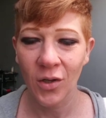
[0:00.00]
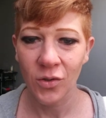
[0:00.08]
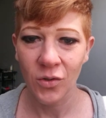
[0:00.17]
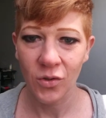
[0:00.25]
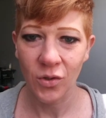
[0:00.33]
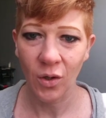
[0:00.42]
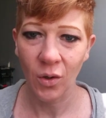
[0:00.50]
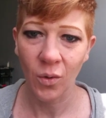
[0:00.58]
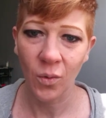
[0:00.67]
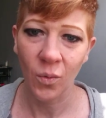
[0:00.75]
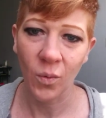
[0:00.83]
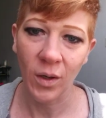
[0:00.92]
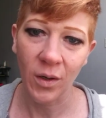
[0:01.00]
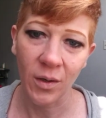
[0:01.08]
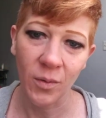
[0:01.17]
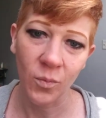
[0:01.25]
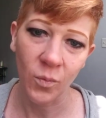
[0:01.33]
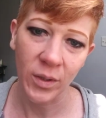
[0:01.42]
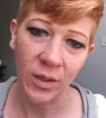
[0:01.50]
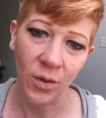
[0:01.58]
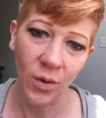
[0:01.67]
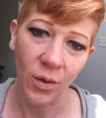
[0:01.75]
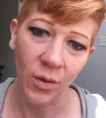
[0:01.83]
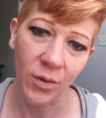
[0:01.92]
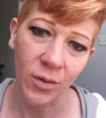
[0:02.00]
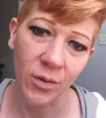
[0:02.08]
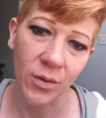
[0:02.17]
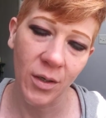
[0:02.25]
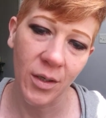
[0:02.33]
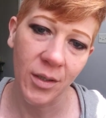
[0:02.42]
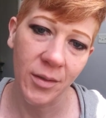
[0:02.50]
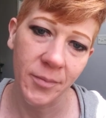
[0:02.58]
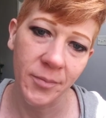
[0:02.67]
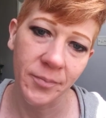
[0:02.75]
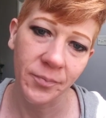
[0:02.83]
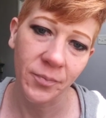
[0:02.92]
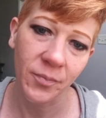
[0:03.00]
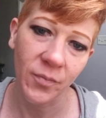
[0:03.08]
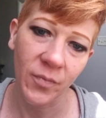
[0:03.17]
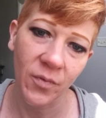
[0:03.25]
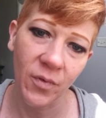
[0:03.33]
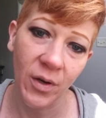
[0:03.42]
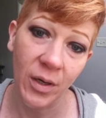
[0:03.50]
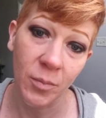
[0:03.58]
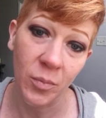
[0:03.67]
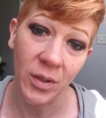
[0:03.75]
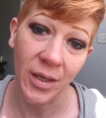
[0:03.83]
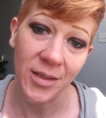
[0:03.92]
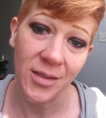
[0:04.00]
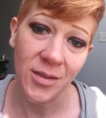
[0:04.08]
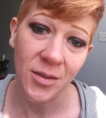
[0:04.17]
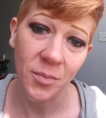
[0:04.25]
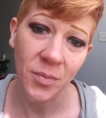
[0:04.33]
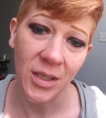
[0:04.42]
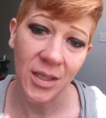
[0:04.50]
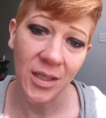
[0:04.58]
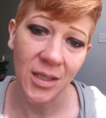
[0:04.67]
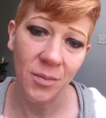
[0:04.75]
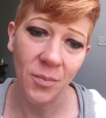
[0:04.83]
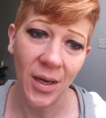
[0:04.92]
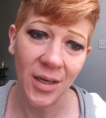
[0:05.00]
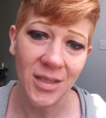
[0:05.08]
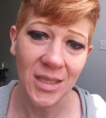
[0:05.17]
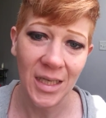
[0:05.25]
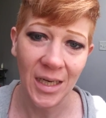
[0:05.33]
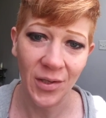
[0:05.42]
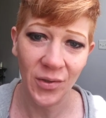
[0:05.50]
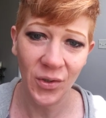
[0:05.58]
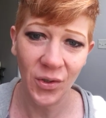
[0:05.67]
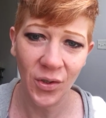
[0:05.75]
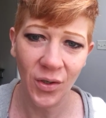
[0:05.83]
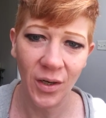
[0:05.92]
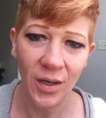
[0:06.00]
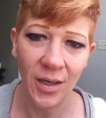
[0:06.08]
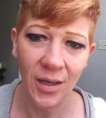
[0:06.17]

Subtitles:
So we are very blessed to be back together.